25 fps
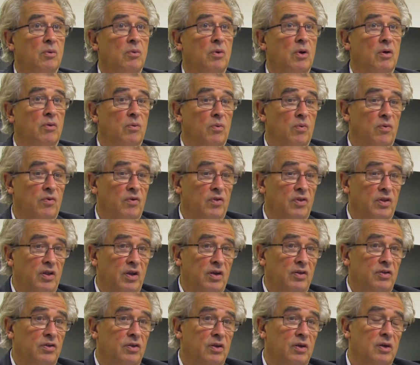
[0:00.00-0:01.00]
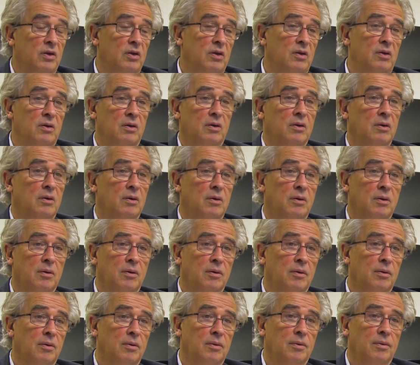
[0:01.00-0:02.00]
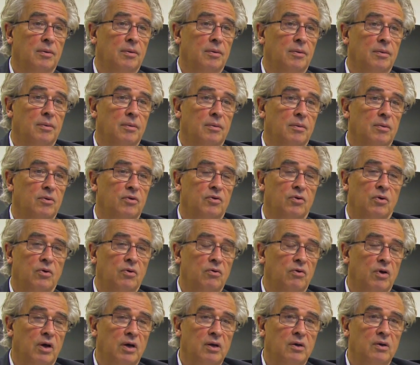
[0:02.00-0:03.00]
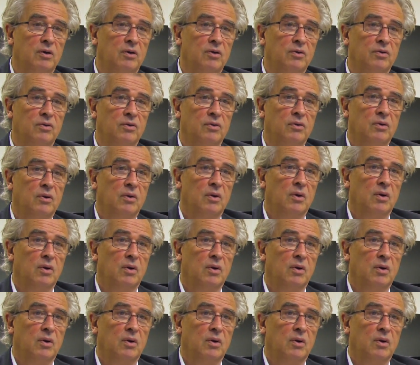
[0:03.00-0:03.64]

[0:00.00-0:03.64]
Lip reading: We have fantastic songwriters,